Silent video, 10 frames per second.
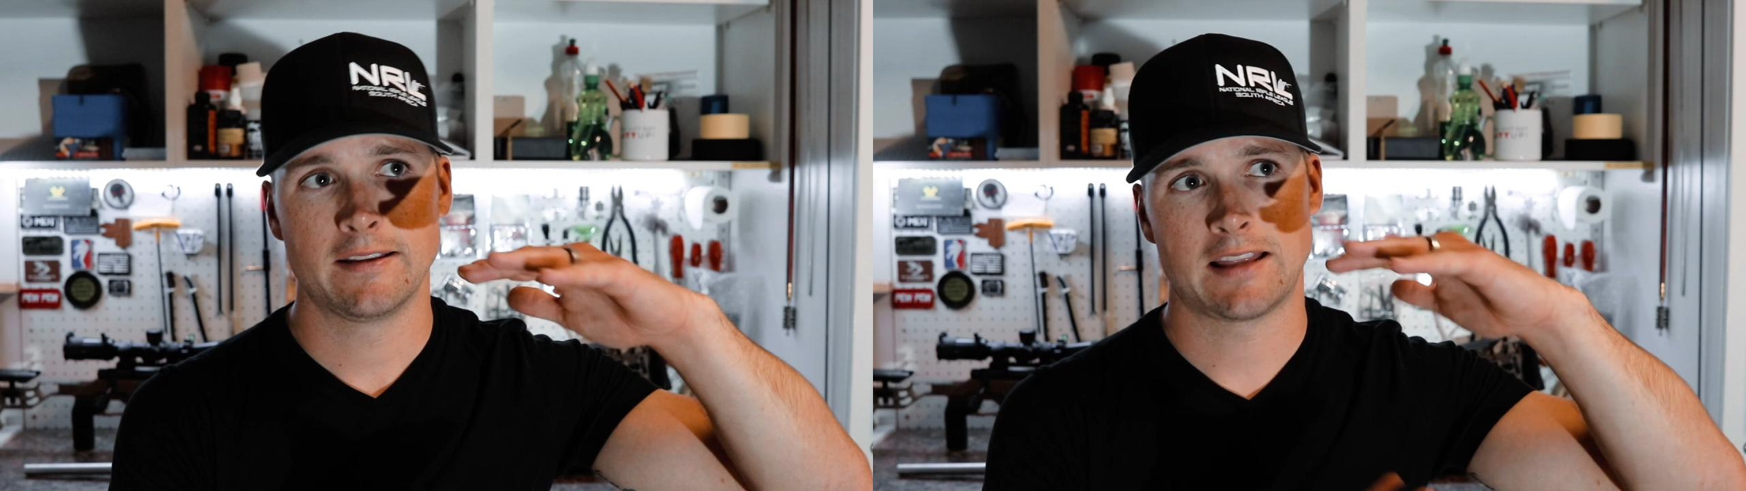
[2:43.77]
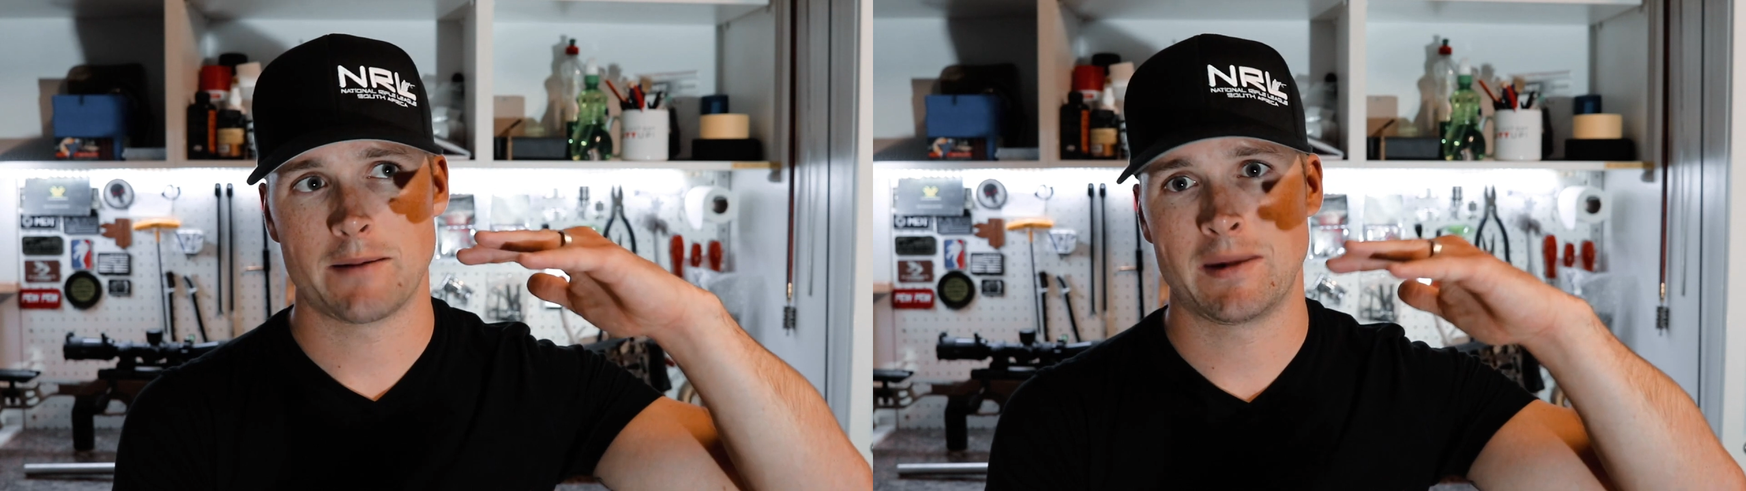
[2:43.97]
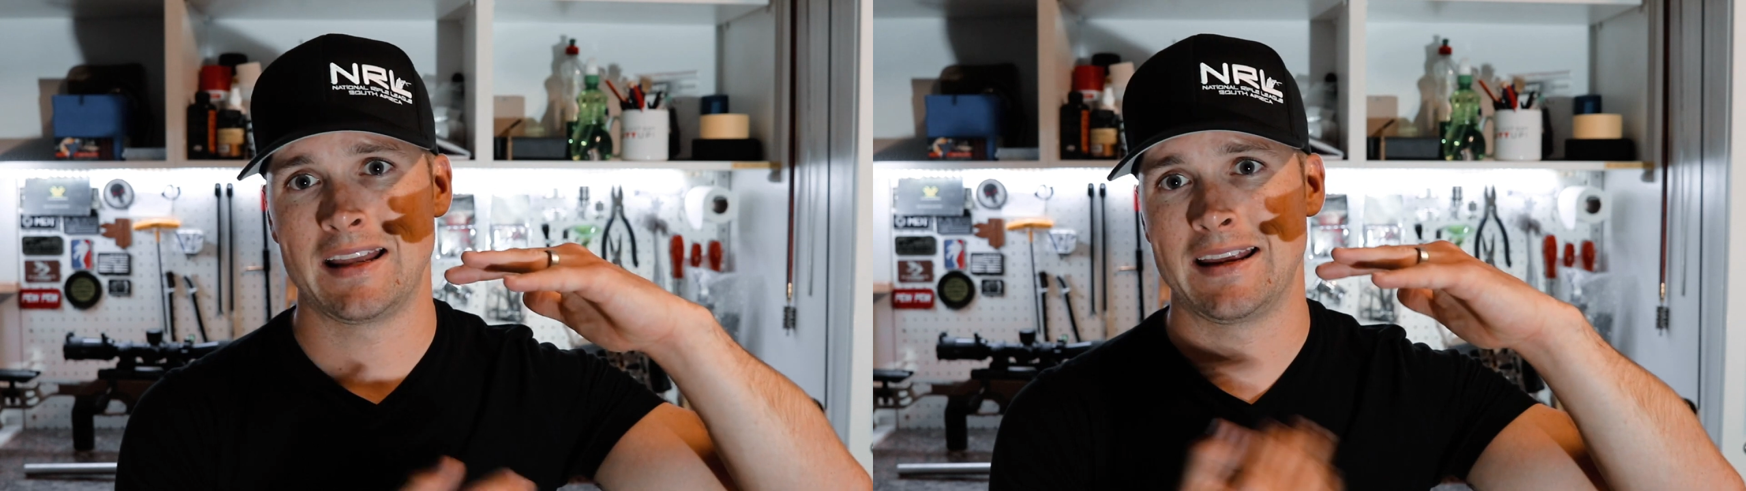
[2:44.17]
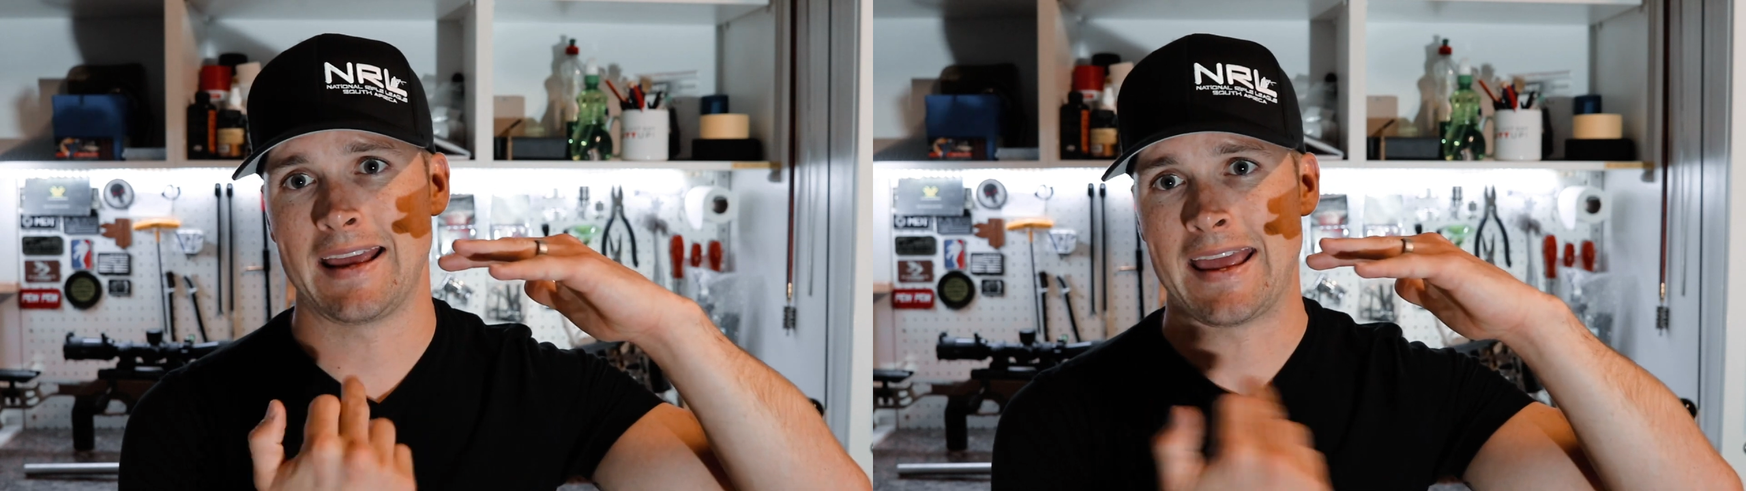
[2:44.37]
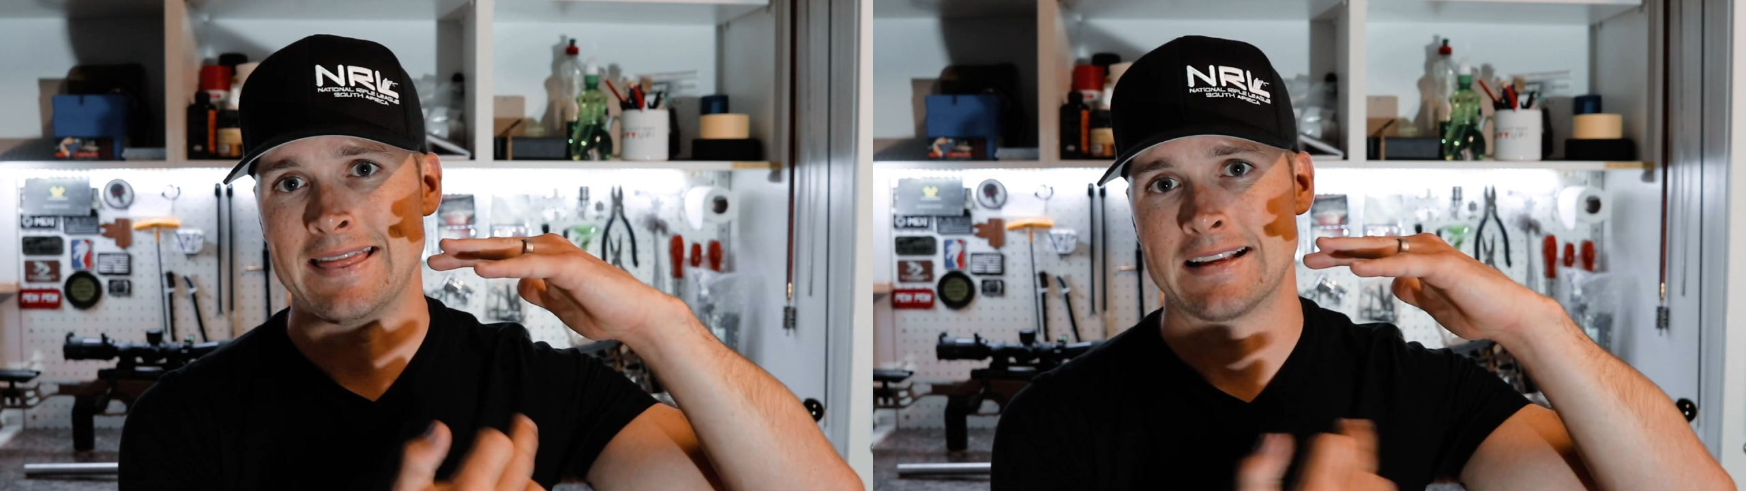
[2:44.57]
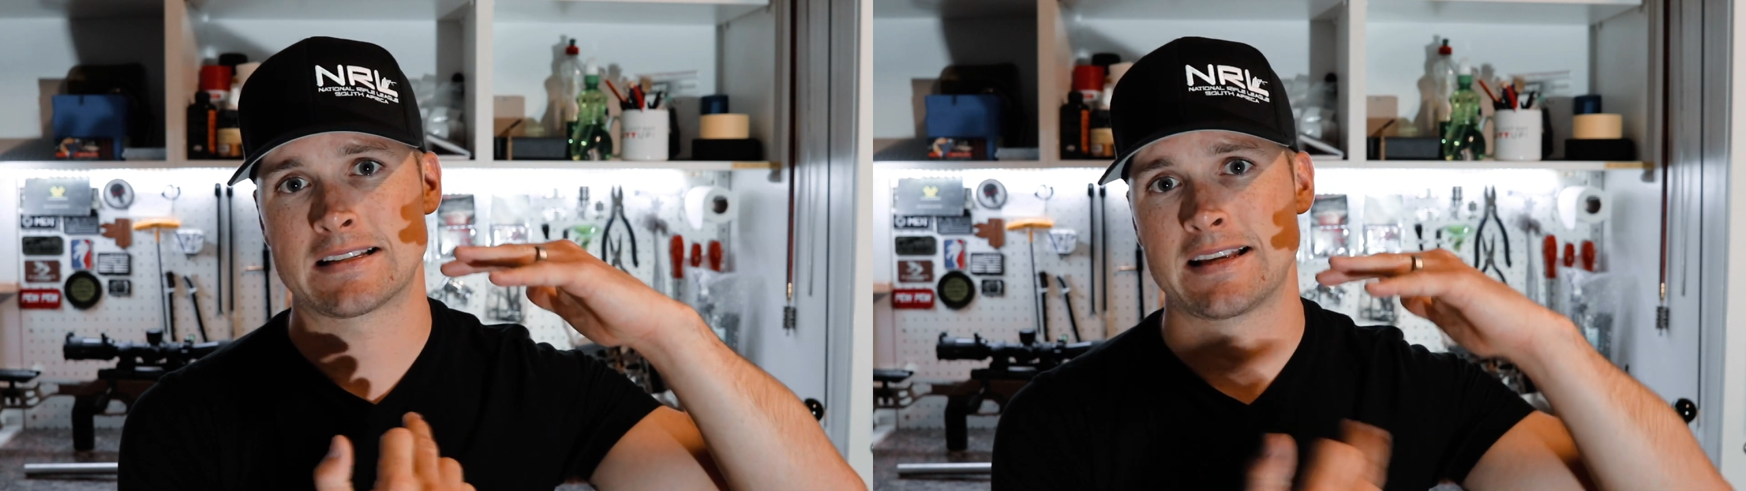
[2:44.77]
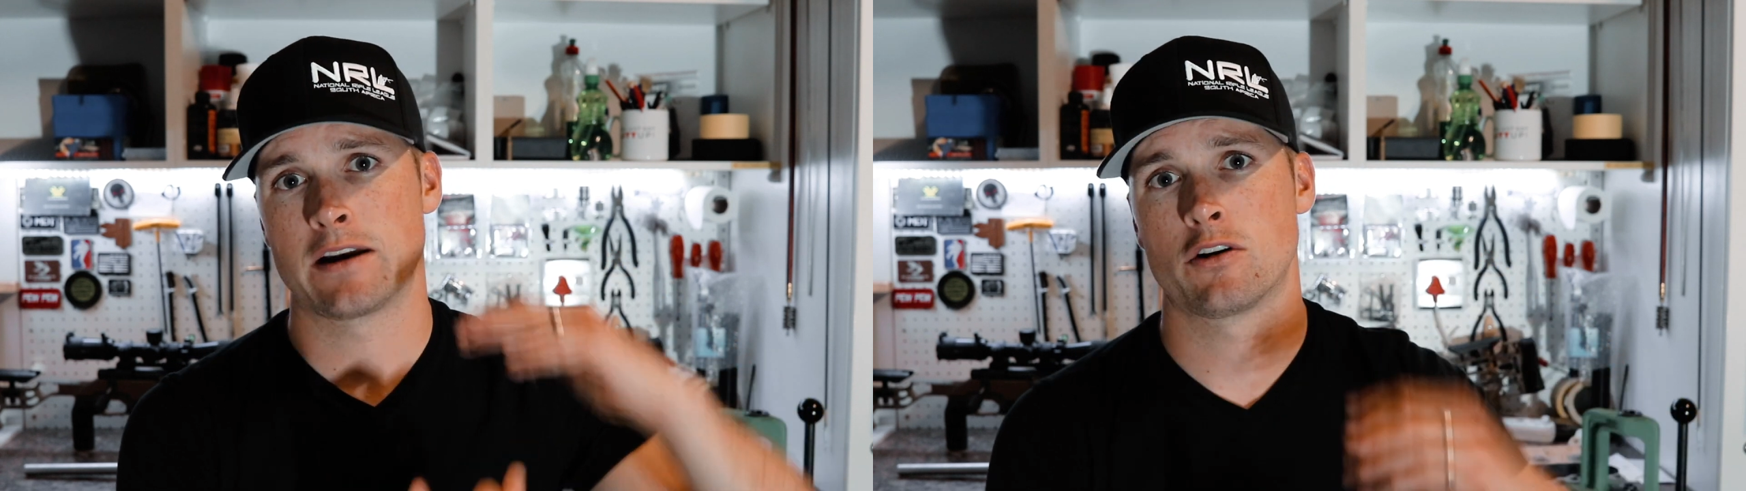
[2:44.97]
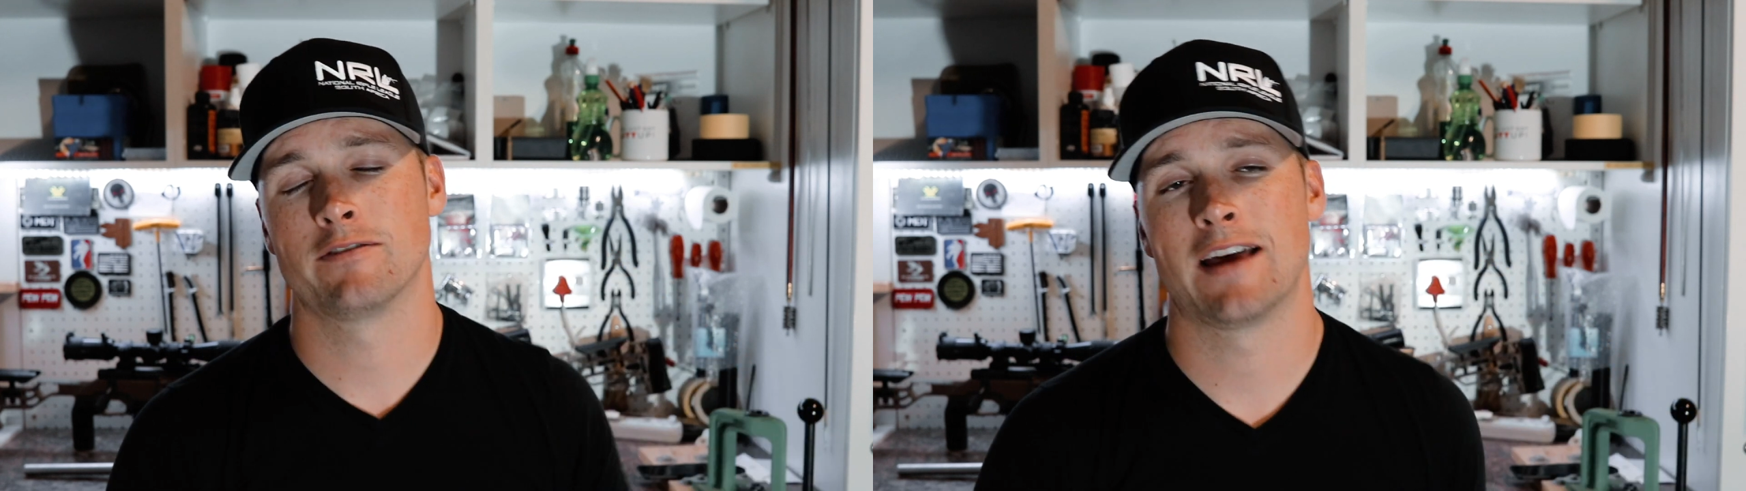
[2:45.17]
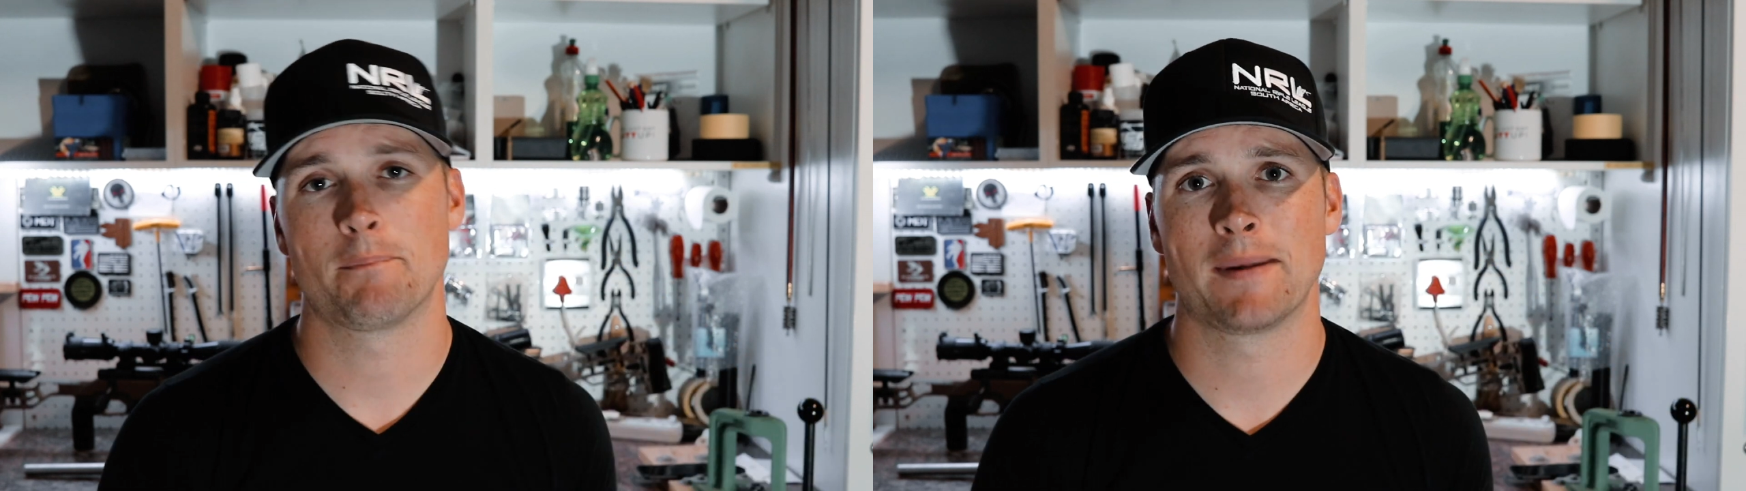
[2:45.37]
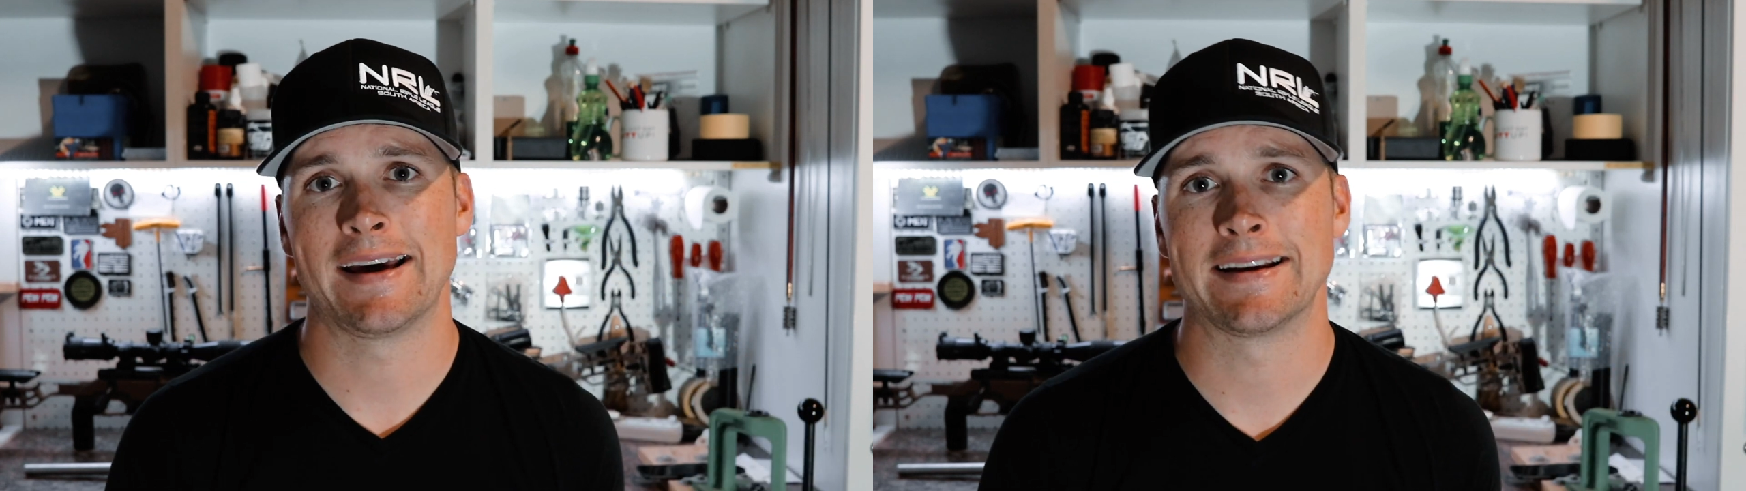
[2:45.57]
that I'm hitting in the center of
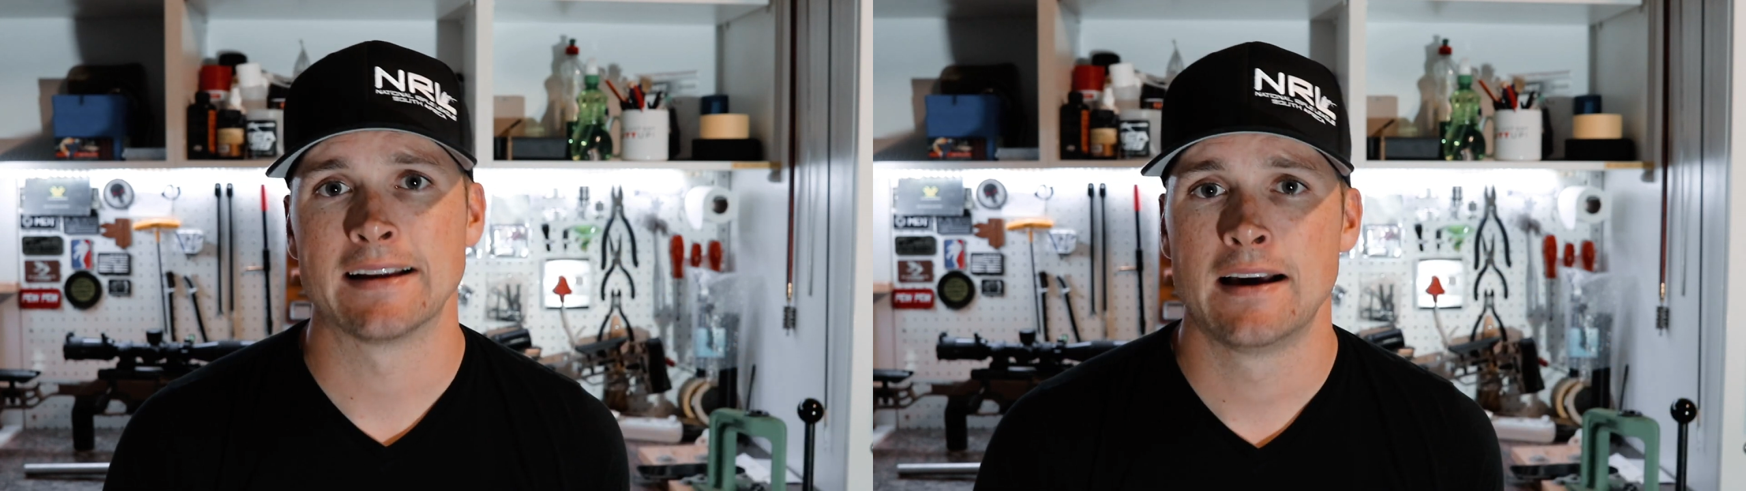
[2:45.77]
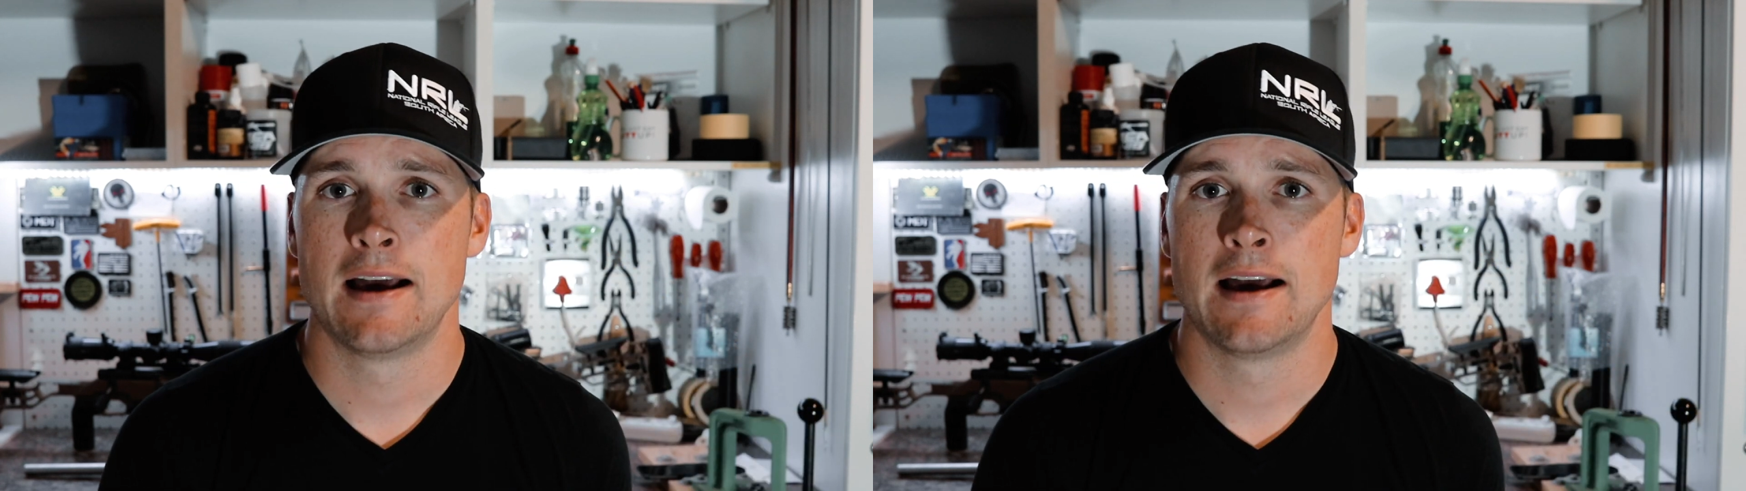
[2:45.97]
that plate.